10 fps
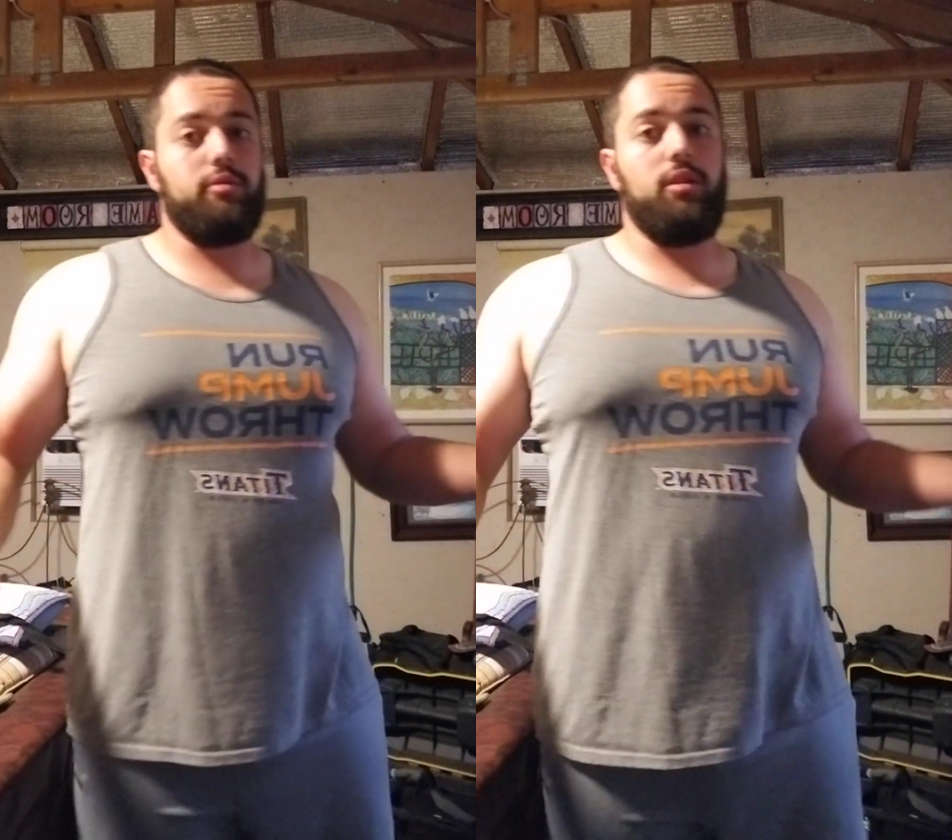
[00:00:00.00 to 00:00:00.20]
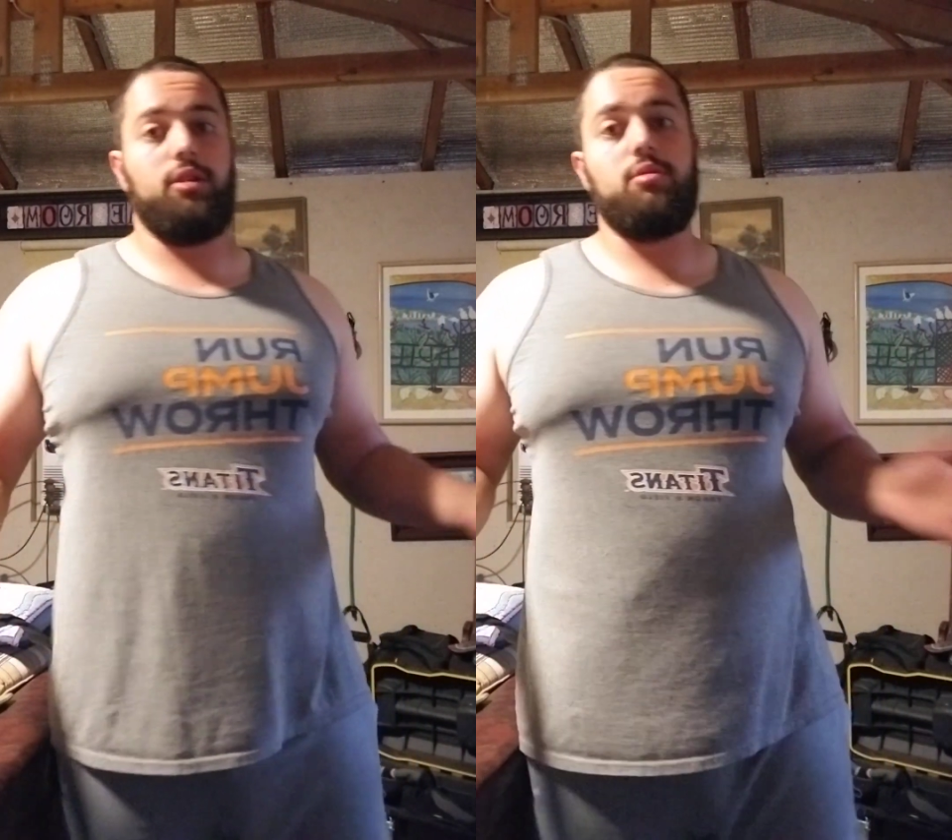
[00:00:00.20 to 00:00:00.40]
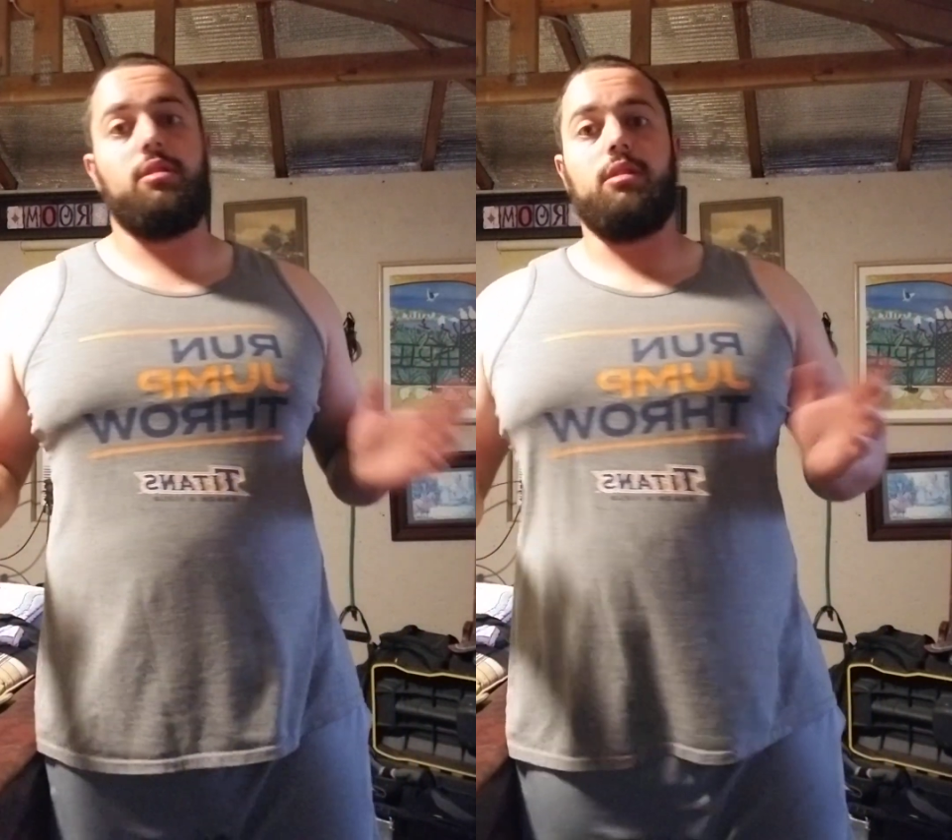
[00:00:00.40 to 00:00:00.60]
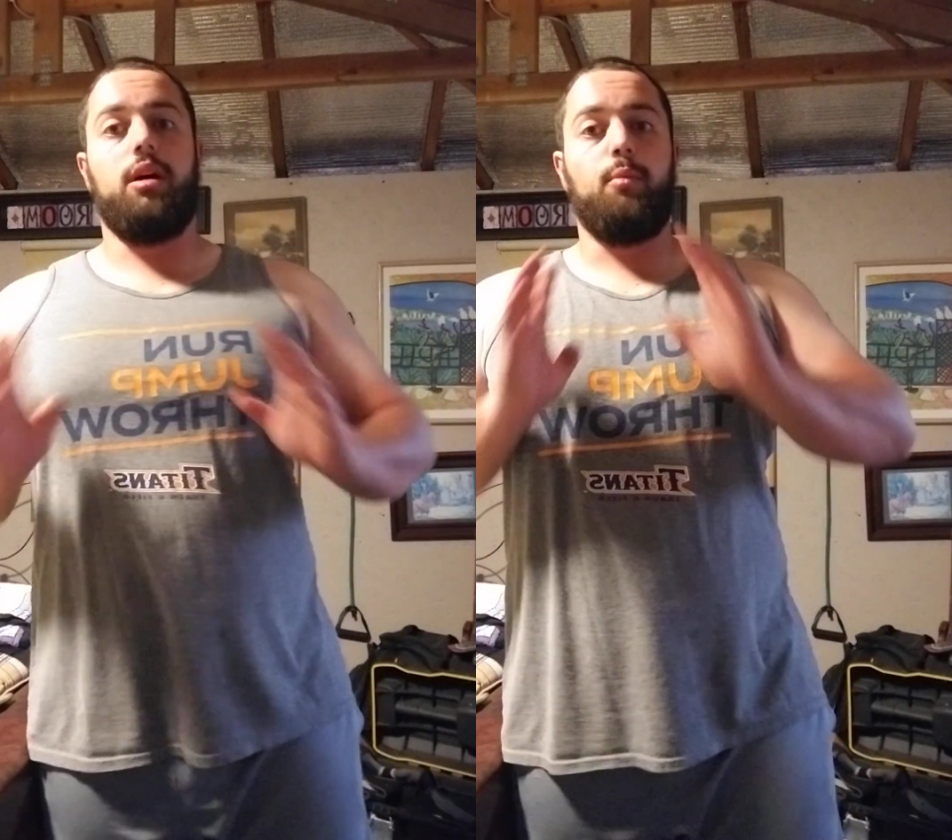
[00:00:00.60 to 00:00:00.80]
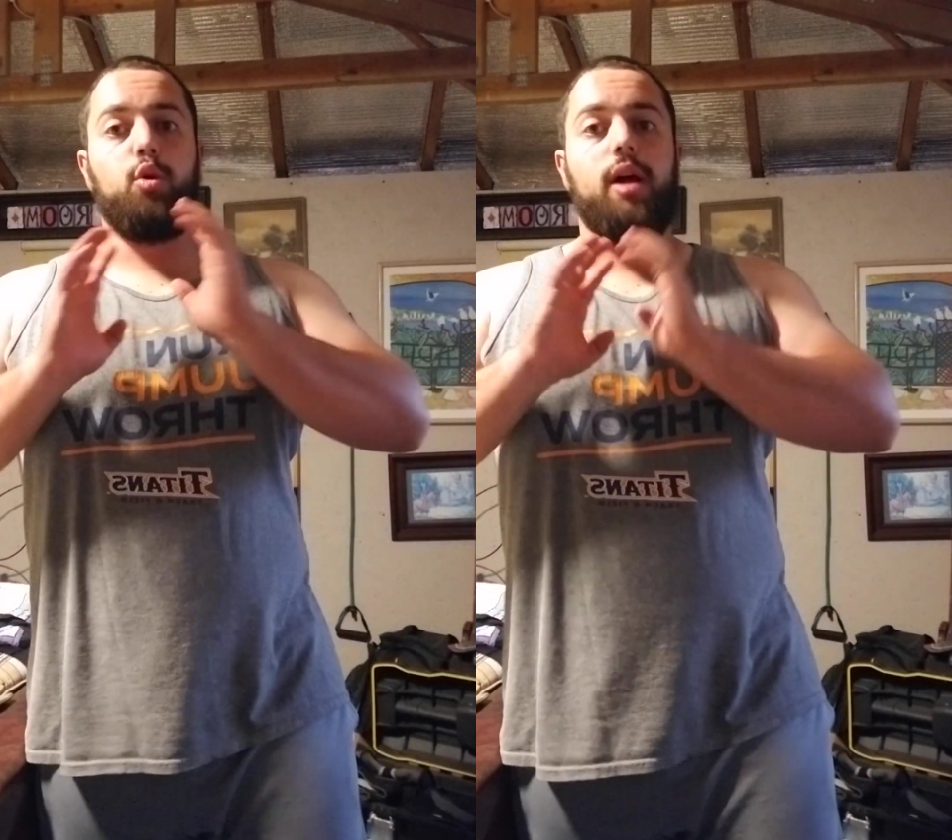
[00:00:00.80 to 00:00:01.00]
release with a
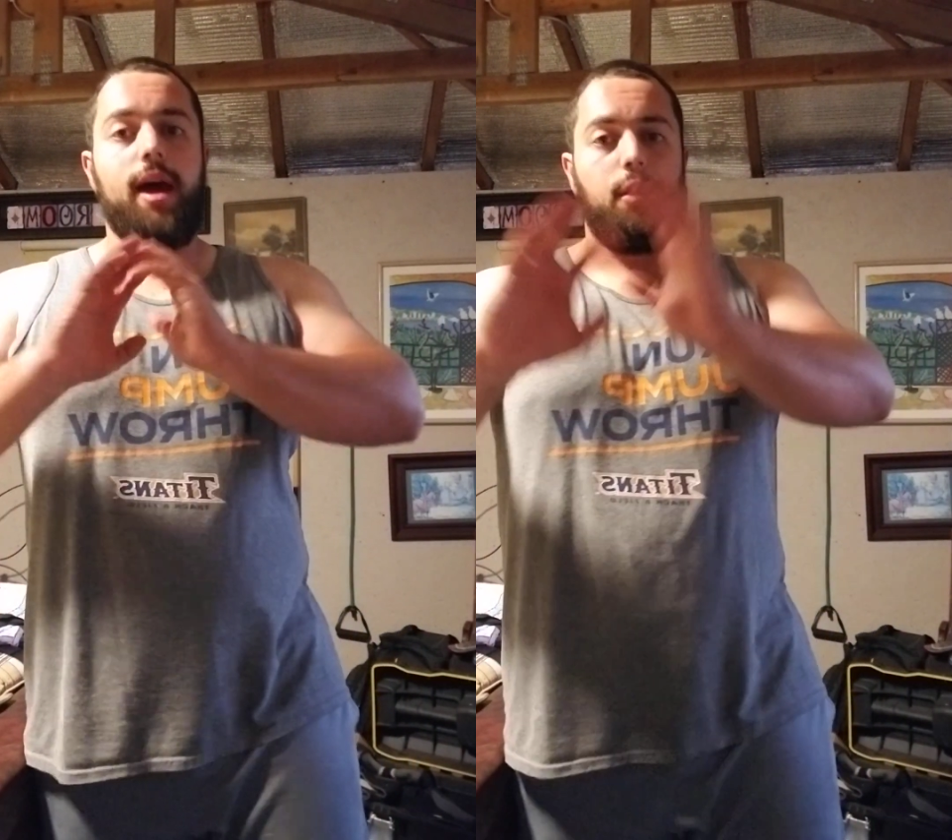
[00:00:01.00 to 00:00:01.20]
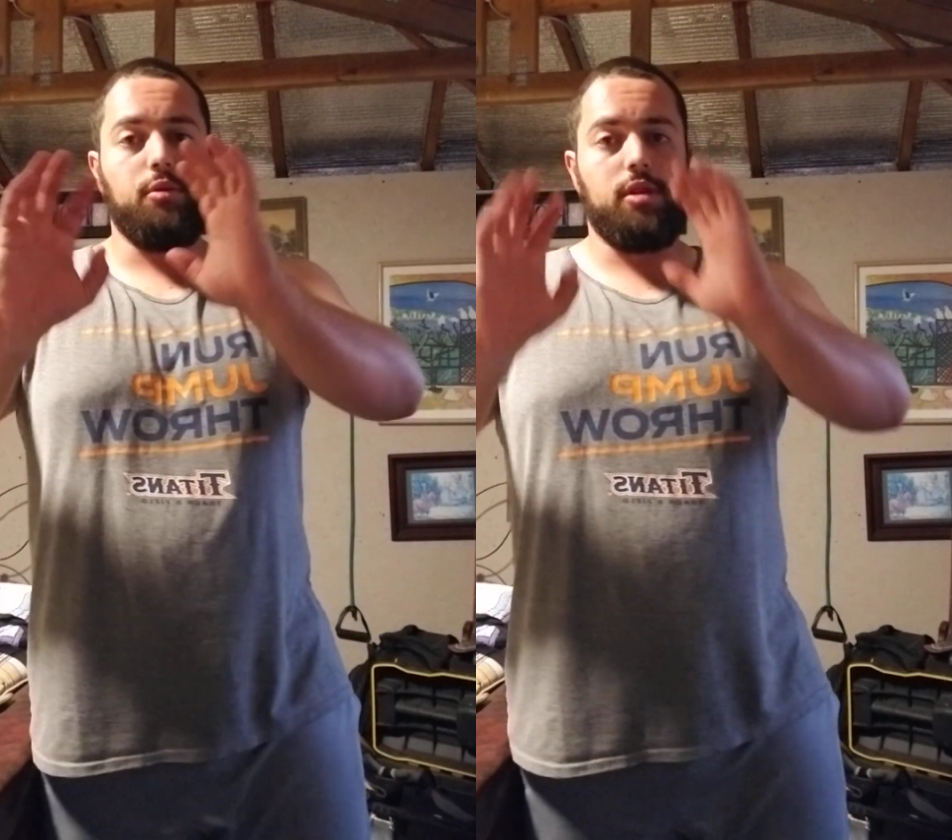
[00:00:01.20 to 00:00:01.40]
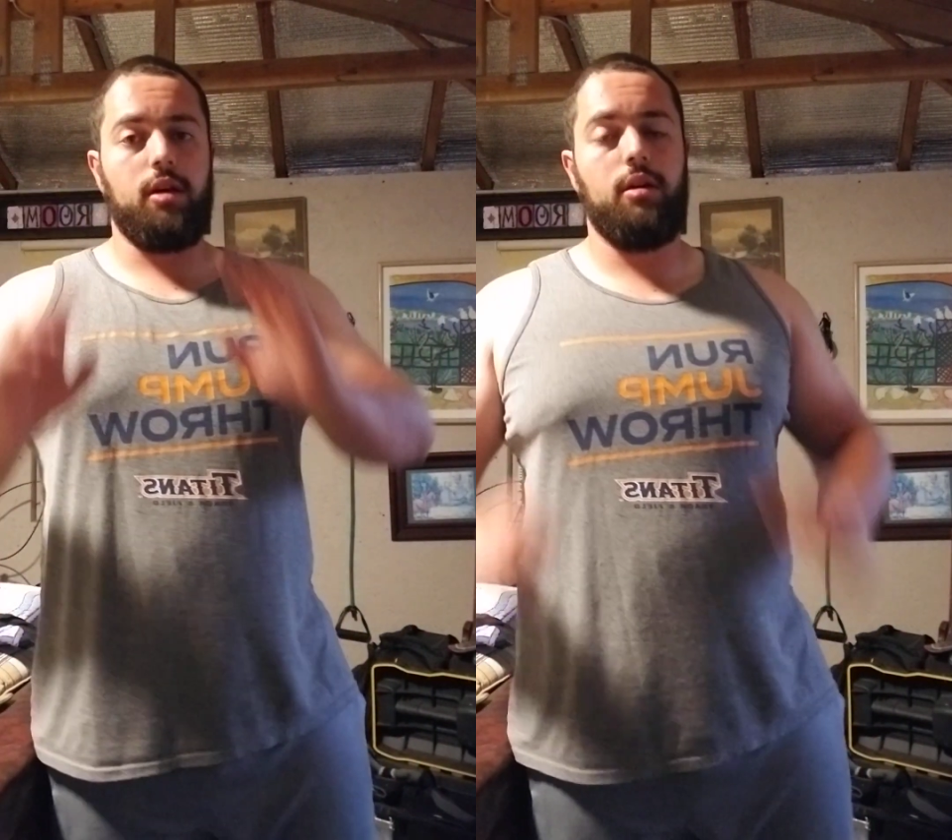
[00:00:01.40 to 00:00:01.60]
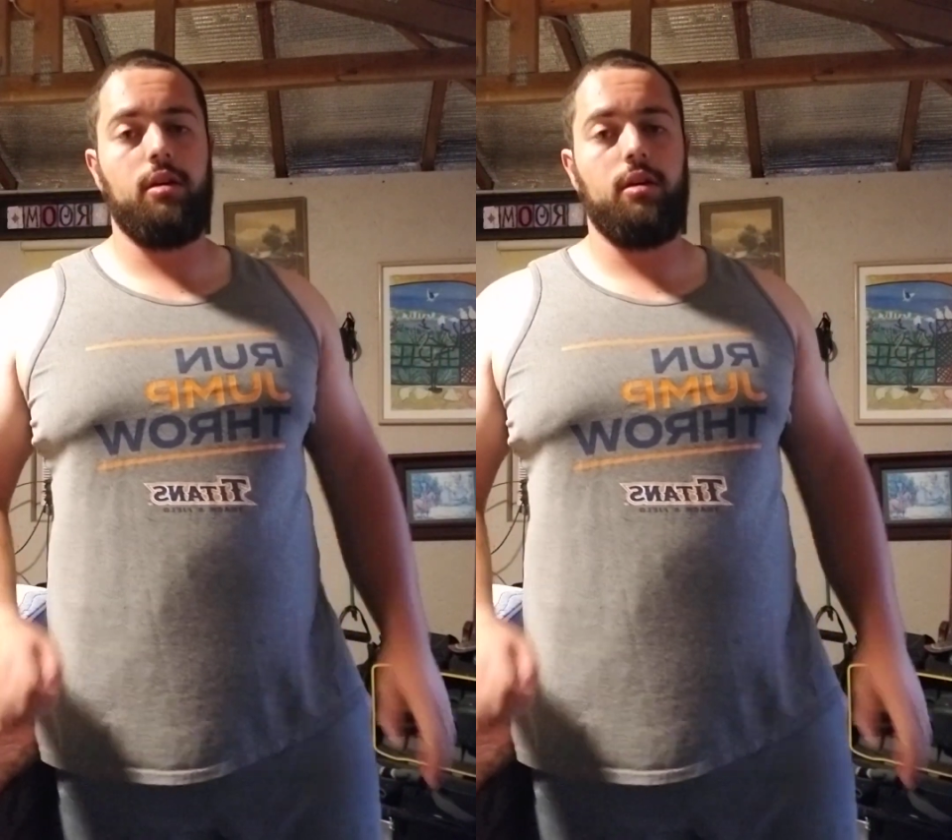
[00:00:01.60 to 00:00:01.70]
lot more out.